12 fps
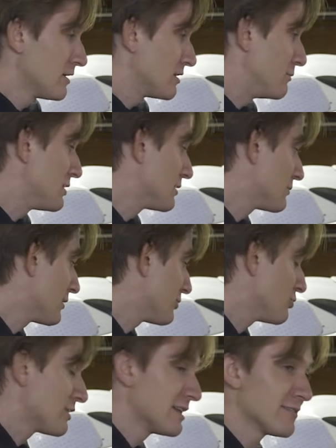The
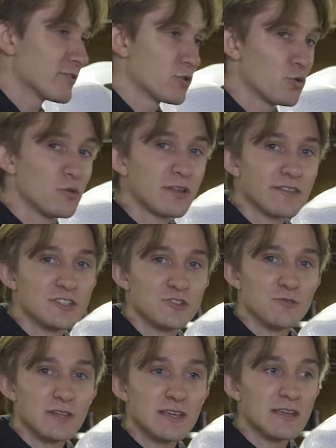BMW getting the cooling that
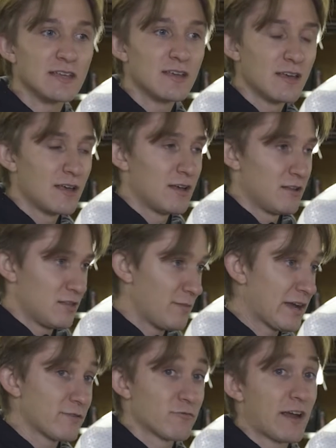you need, the
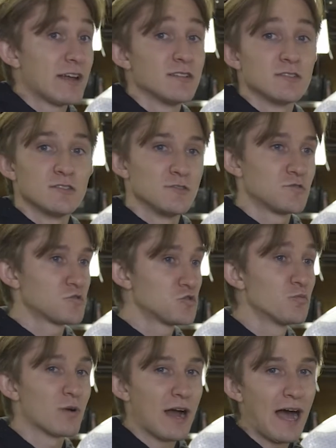bike ran
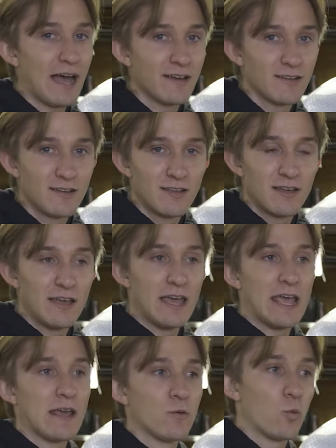super hot.
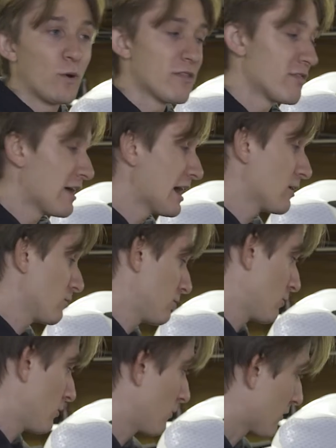And with that,
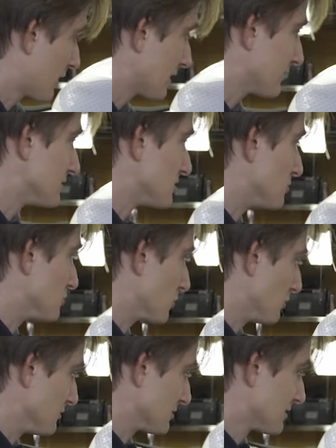we're cutting these huge
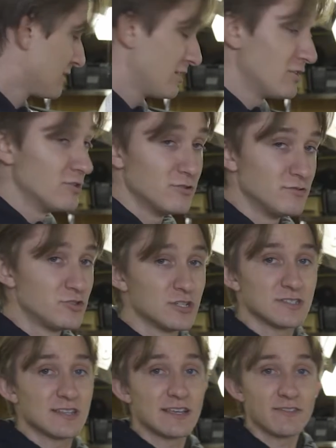holes
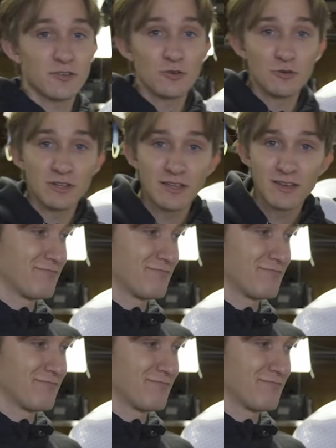just to get the cooling.